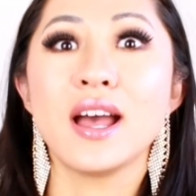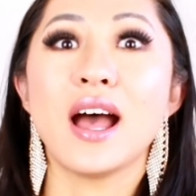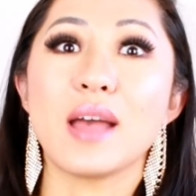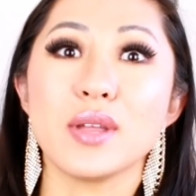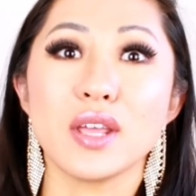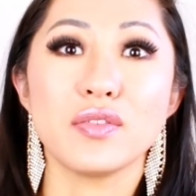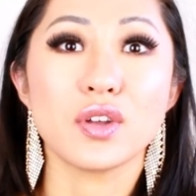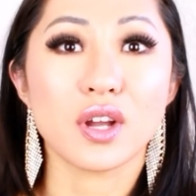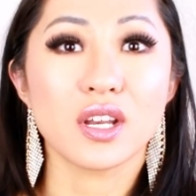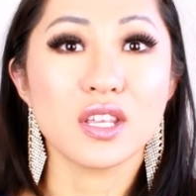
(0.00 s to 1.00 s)
I mean, if
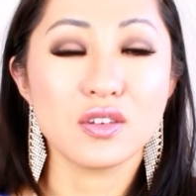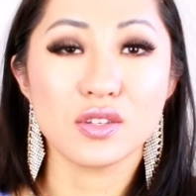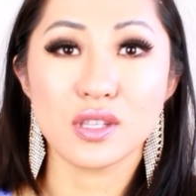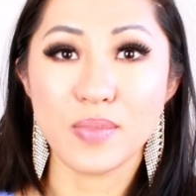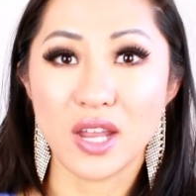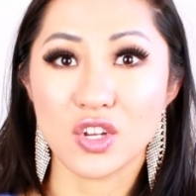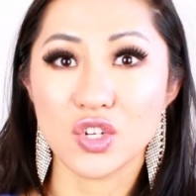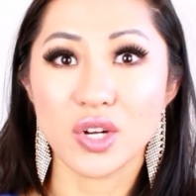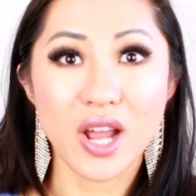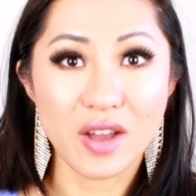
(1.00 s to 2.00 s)
you're going to use the
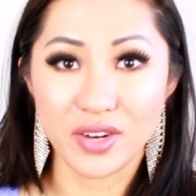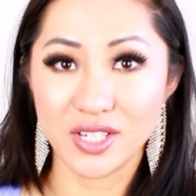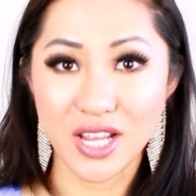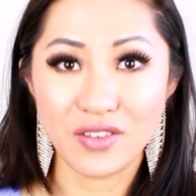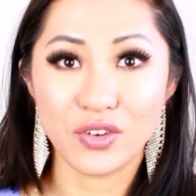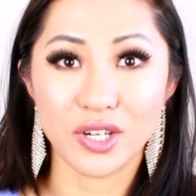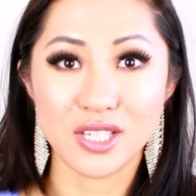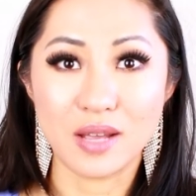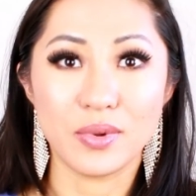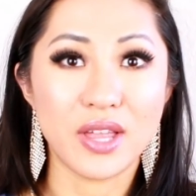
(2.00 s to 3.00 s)
banisher every day, for
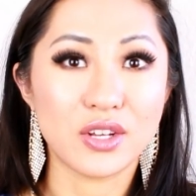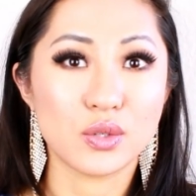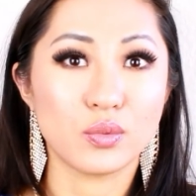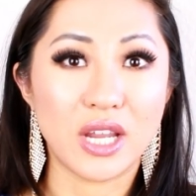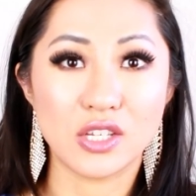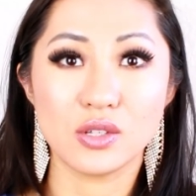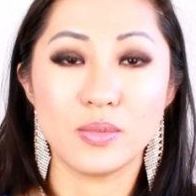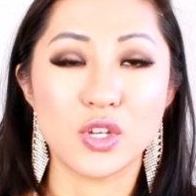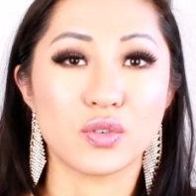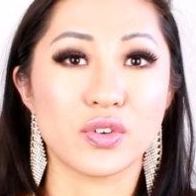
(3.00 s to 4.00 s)
example, that is way too
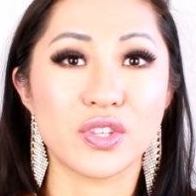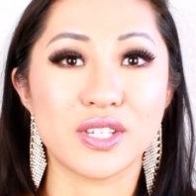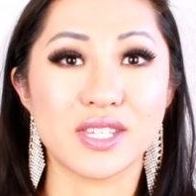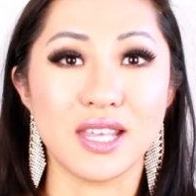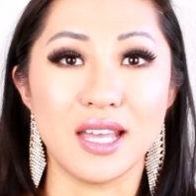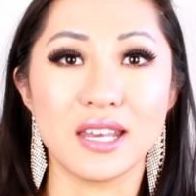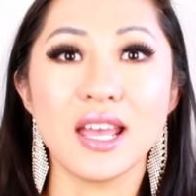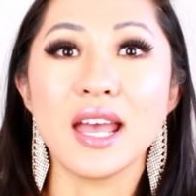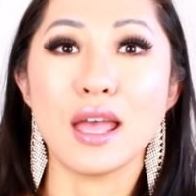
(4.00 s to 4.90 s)
much for the skin.